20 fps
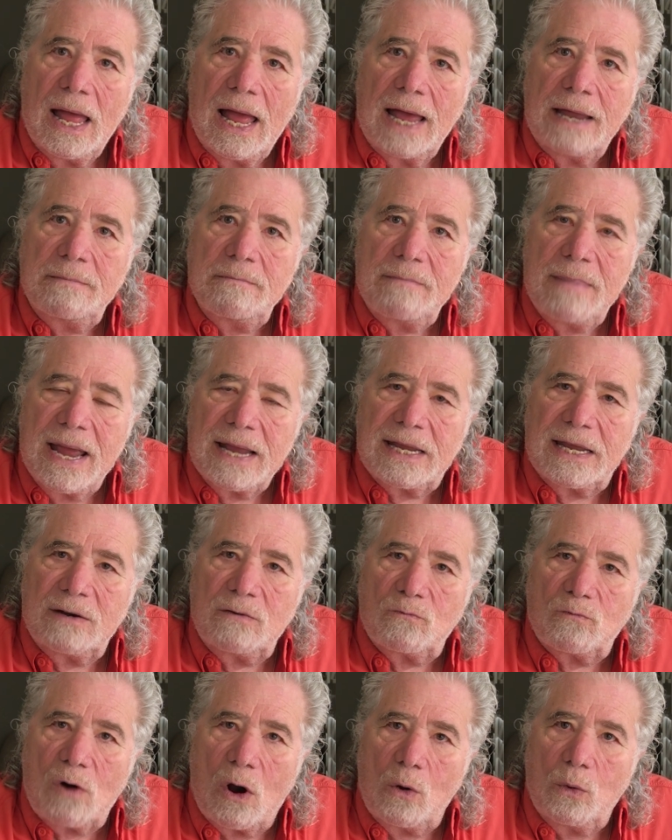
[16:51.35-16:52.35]
And
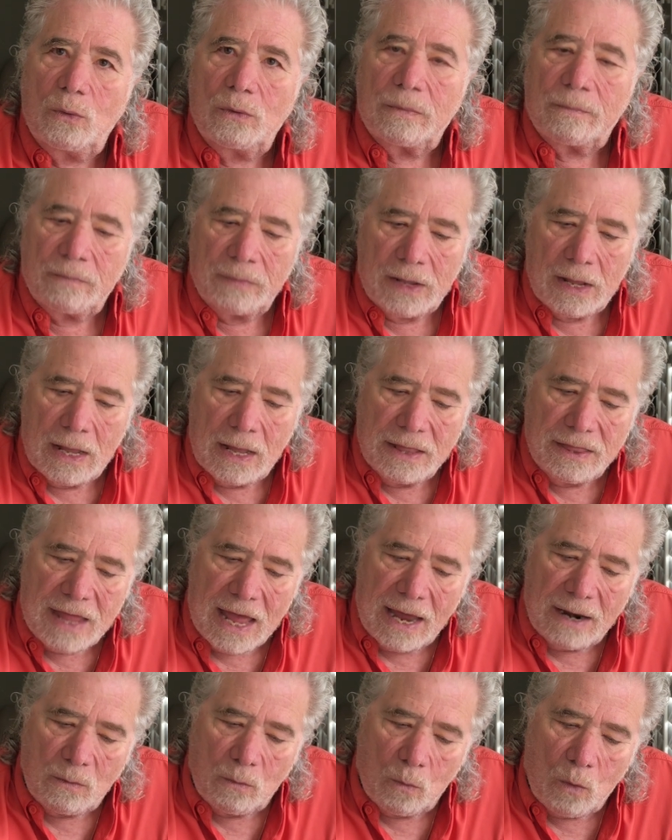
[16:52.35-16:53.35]
Megan wrote
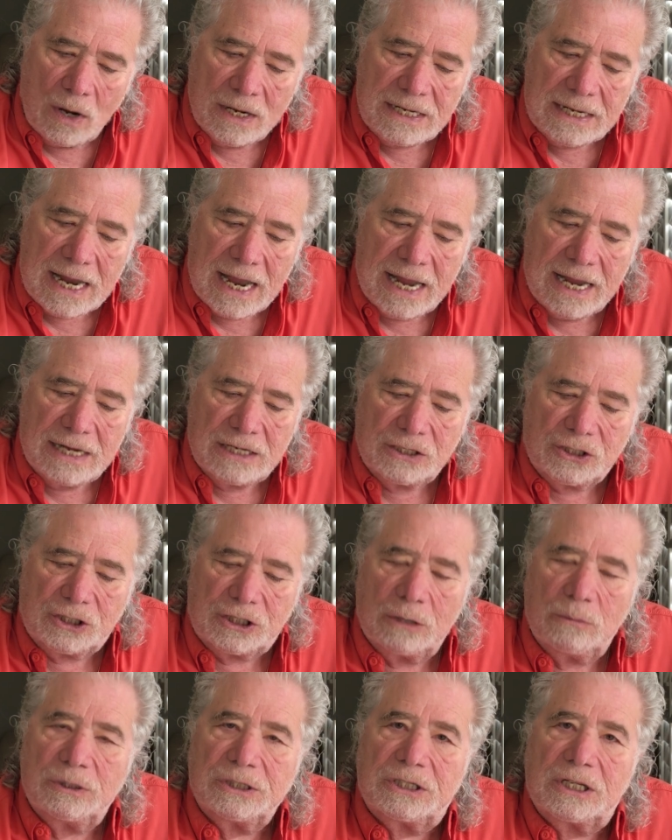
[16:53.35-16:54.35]
that one day
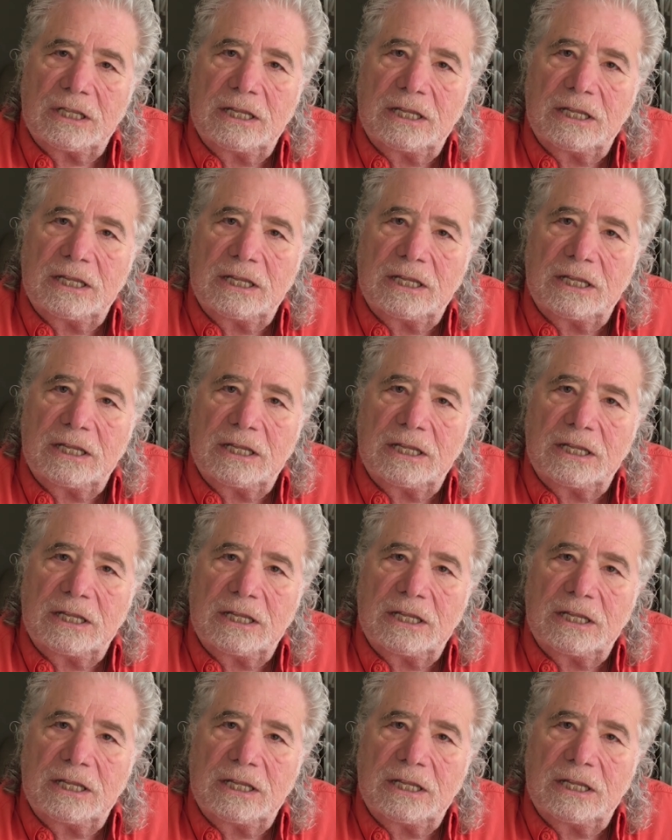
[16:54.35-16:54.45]
she was